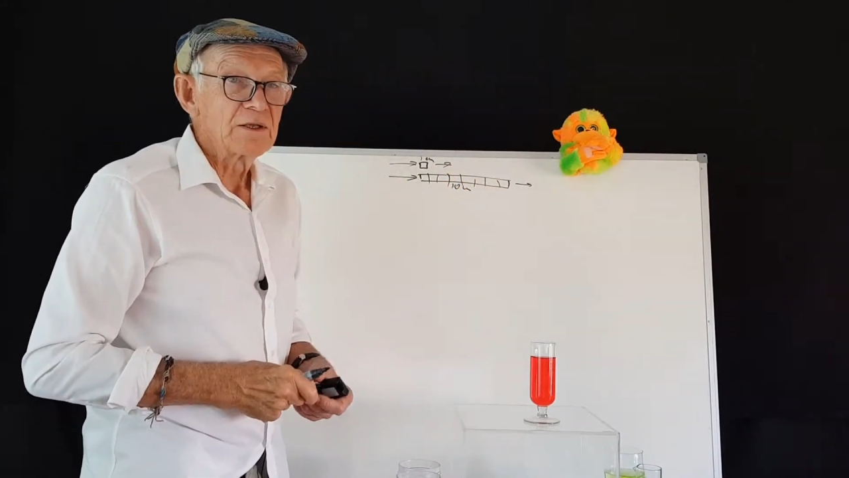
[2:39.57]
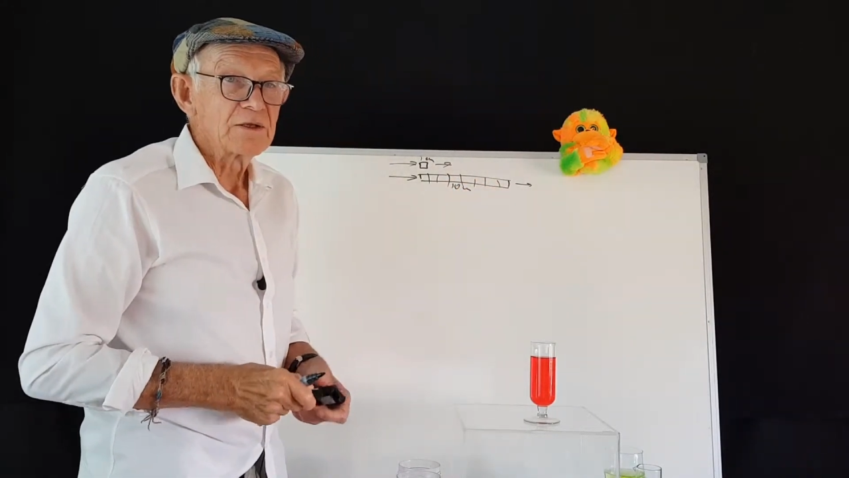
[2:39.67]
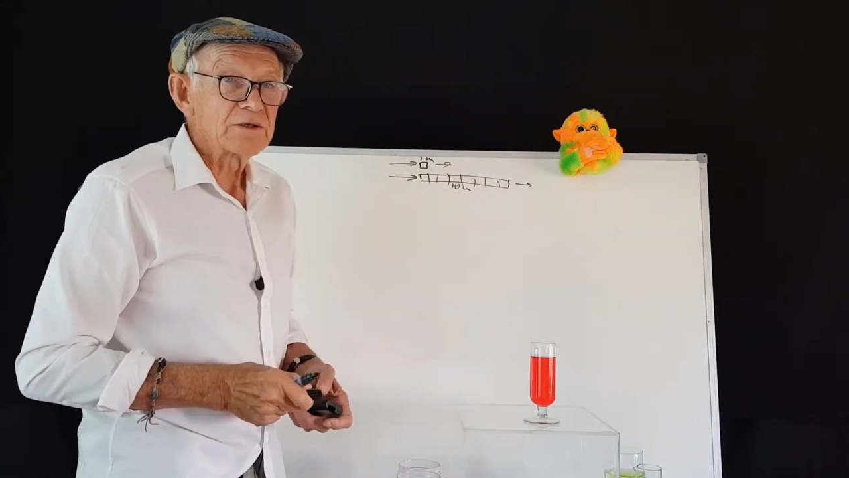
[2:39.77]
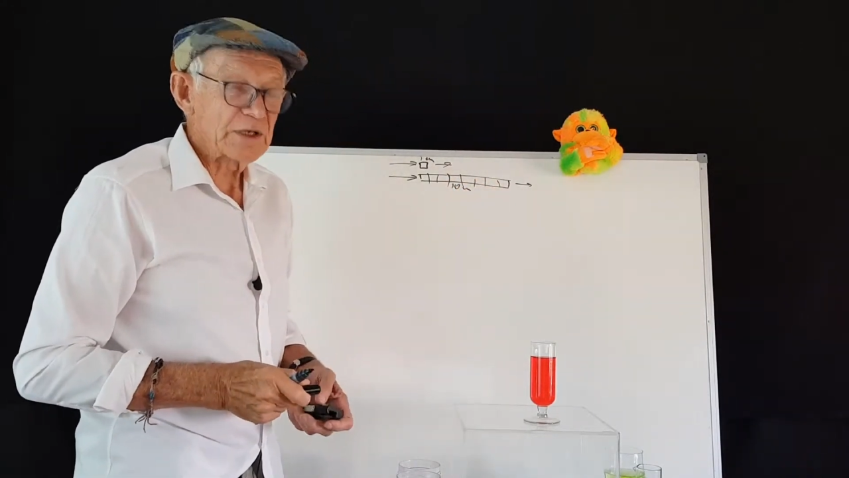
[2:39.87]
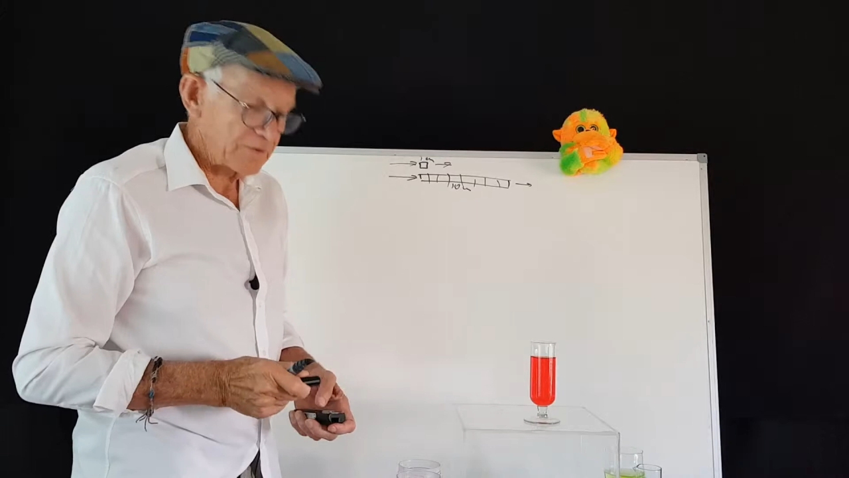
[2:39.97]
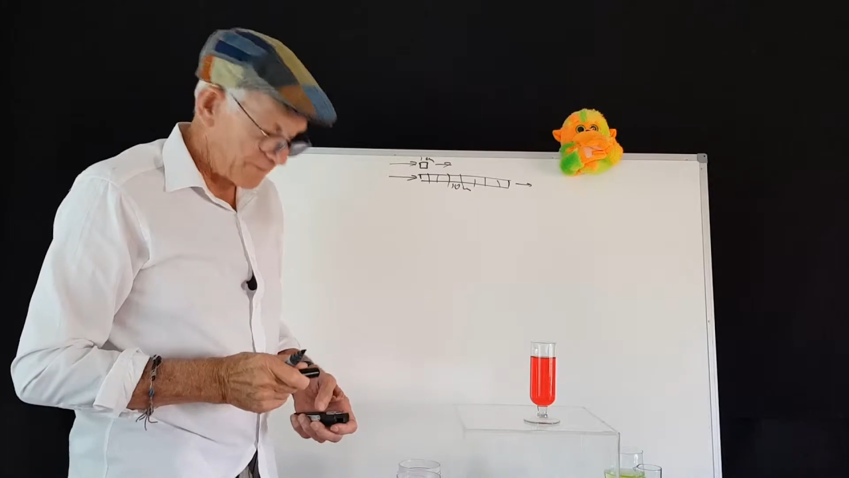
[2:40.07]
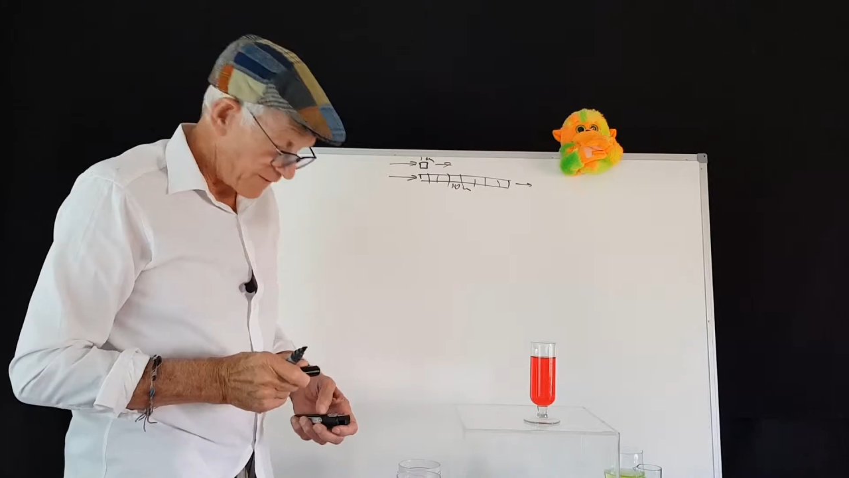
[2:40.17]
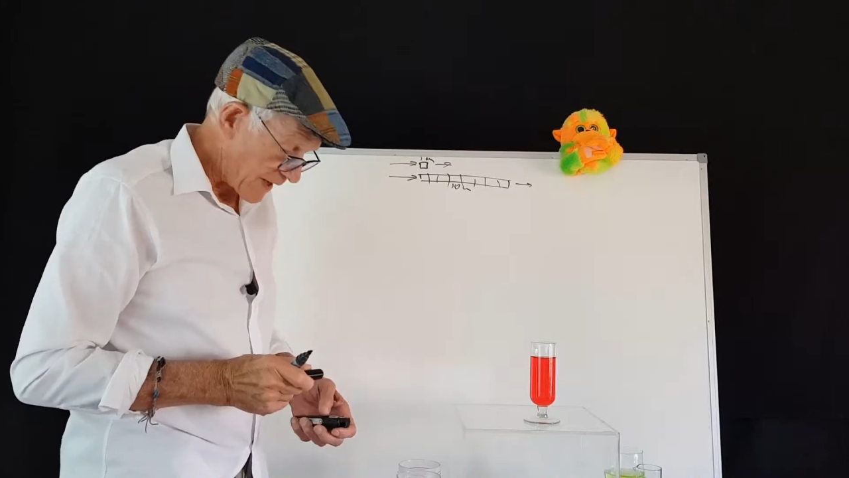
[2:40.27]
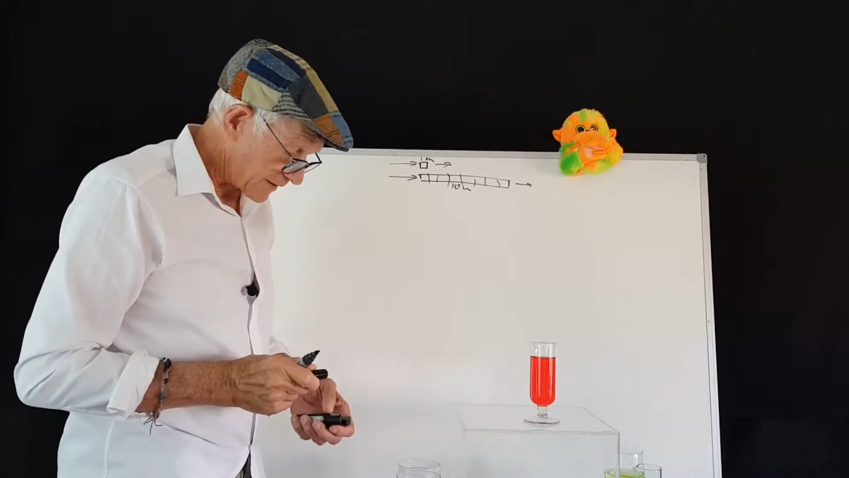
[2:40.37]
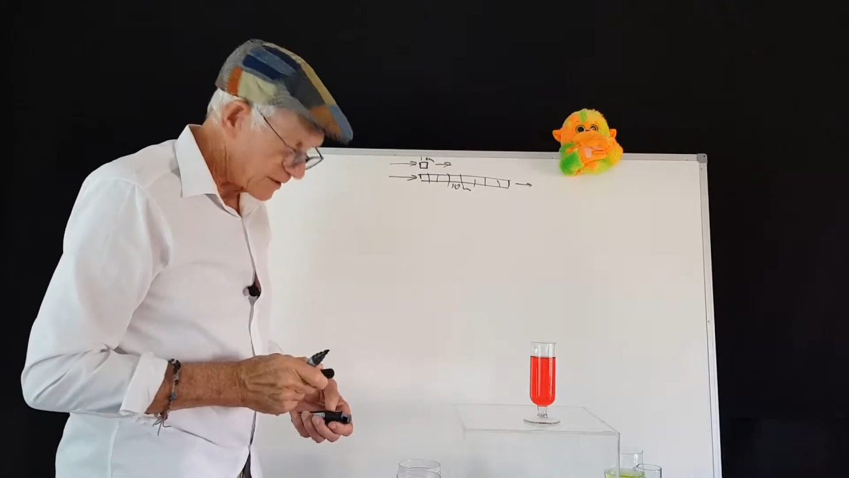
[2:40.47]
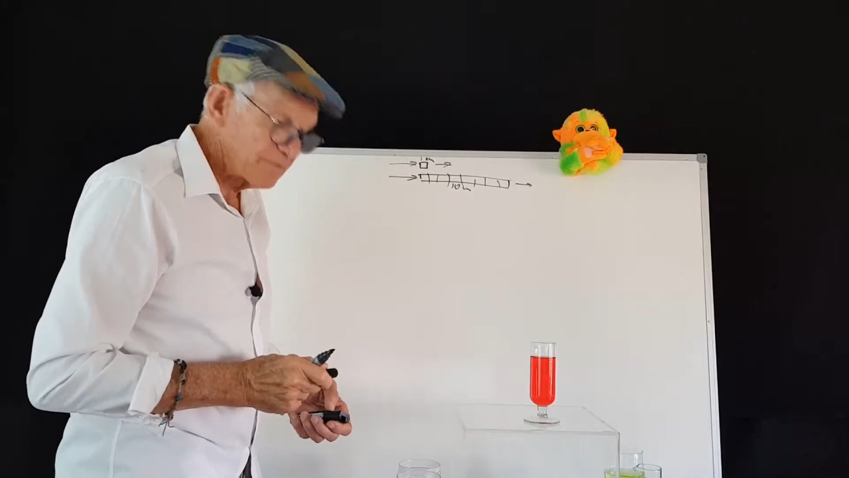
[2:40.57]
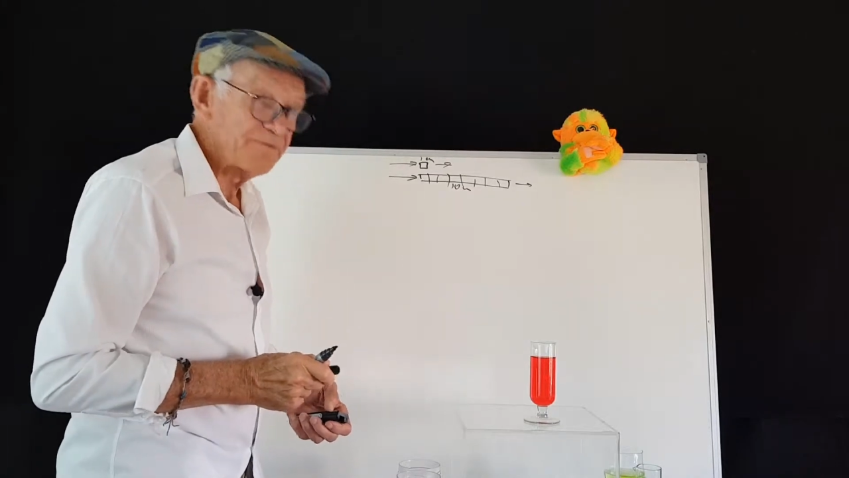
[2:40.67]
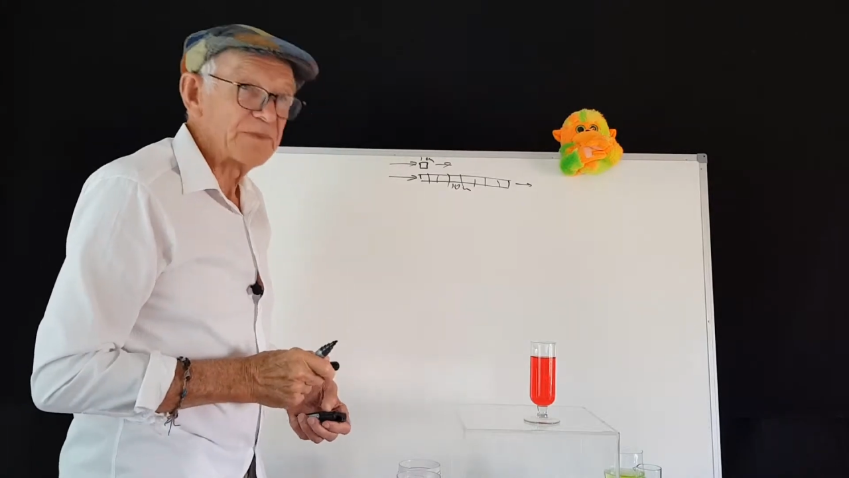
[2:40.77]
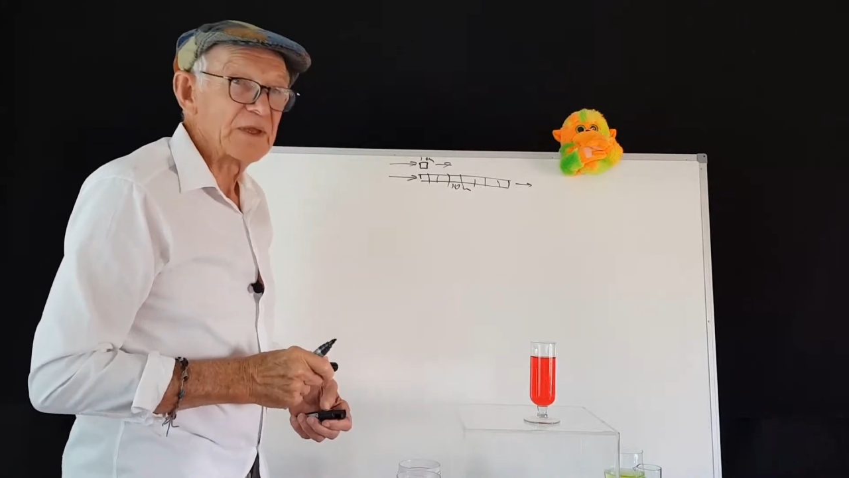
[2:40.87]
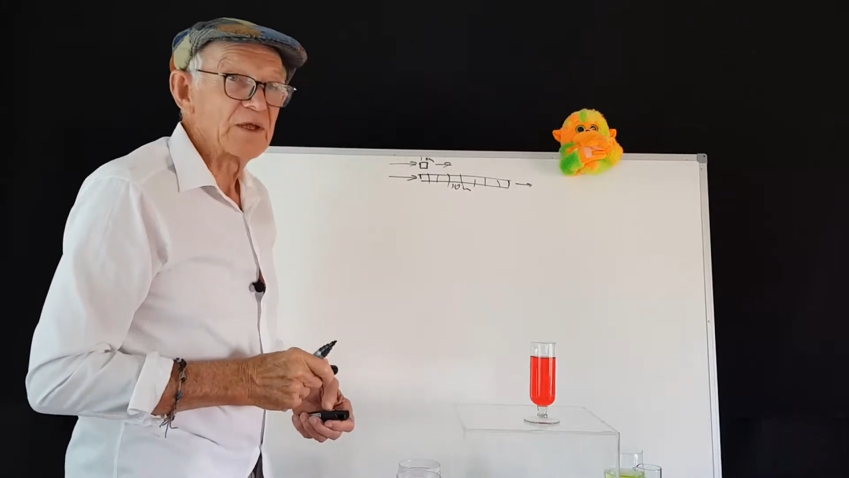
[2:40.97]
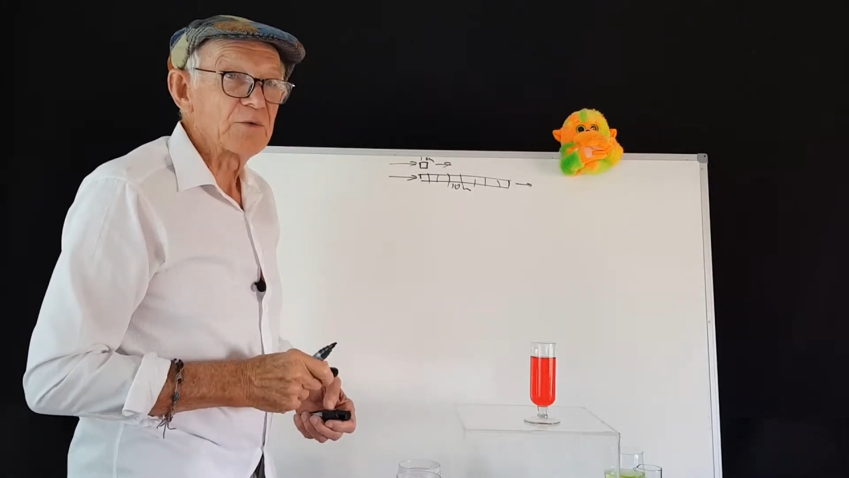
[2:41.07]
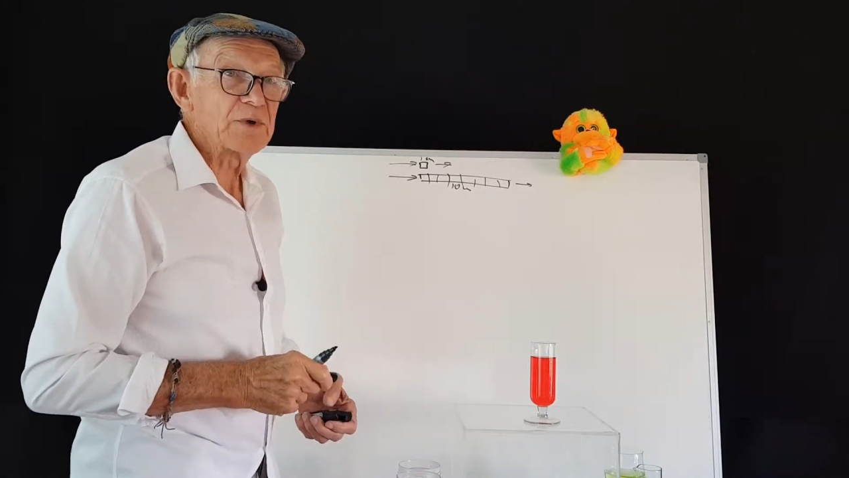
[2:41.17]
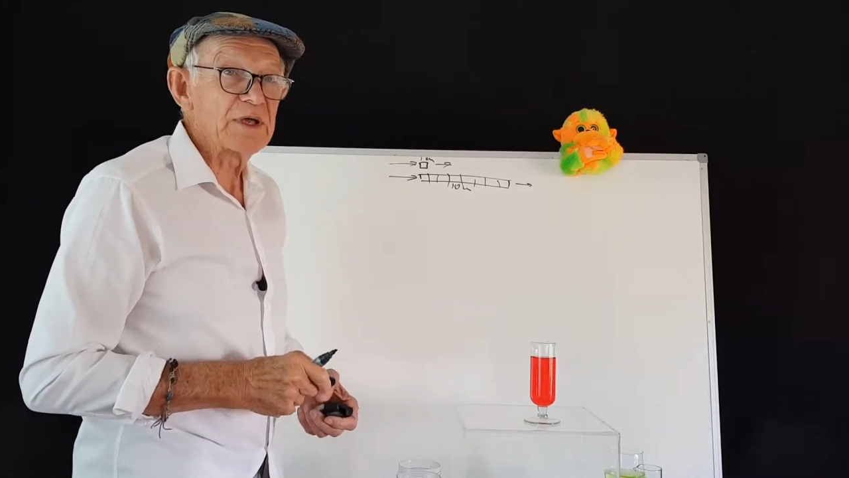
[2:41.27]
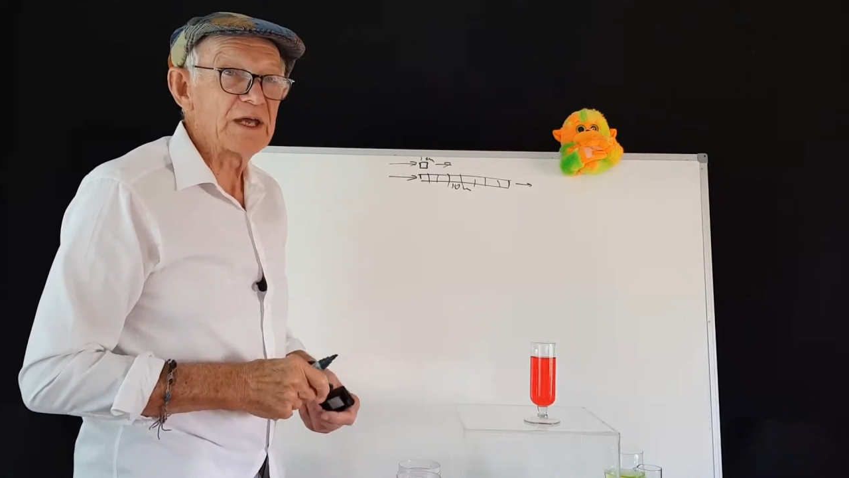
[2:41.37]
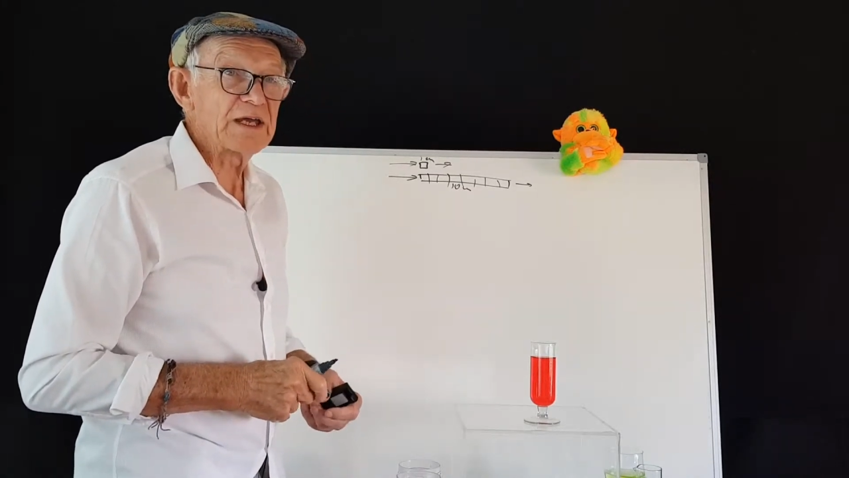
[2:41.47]
So in fact,
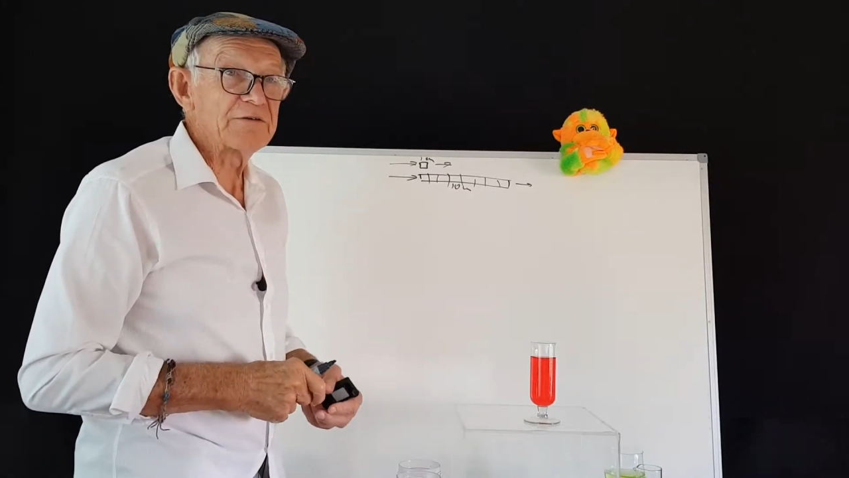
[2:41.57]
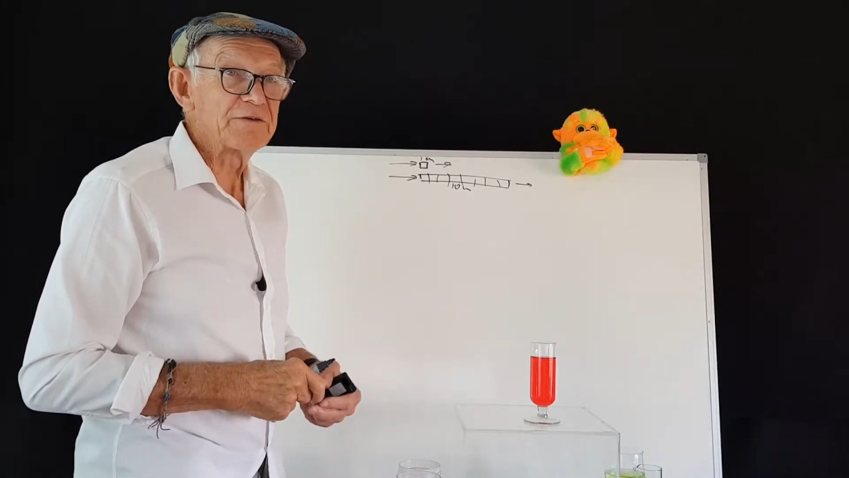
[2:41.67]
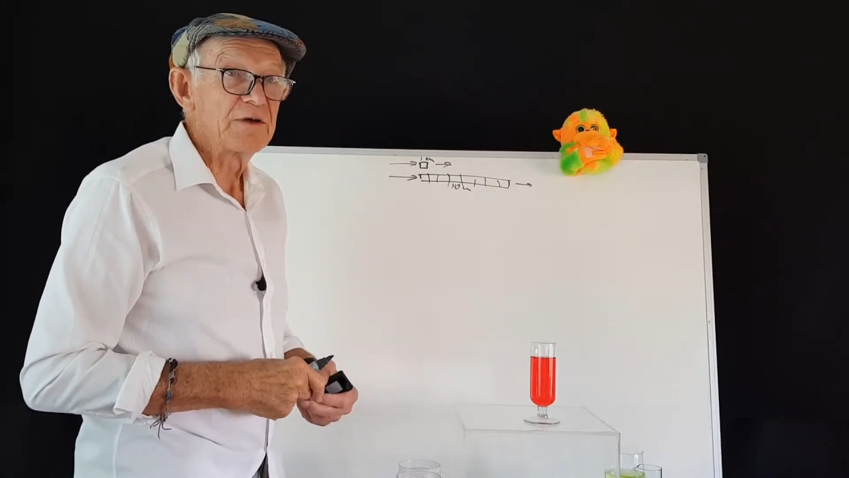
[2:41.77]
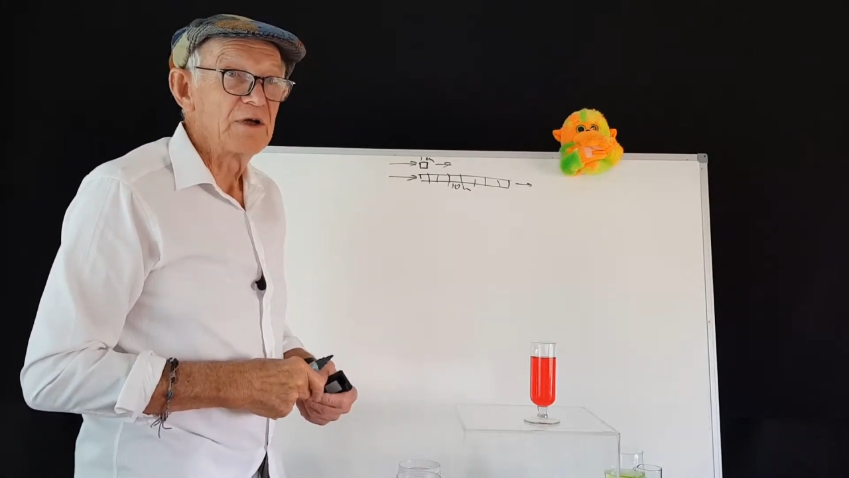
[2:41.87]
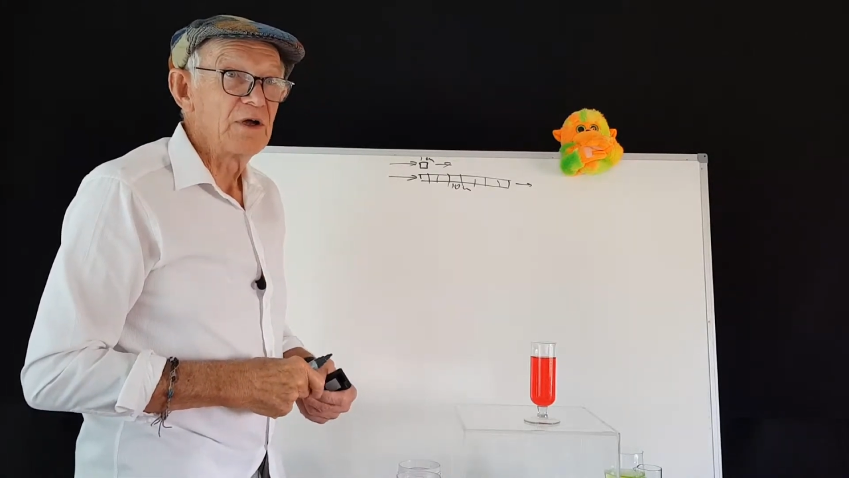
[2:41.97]
we have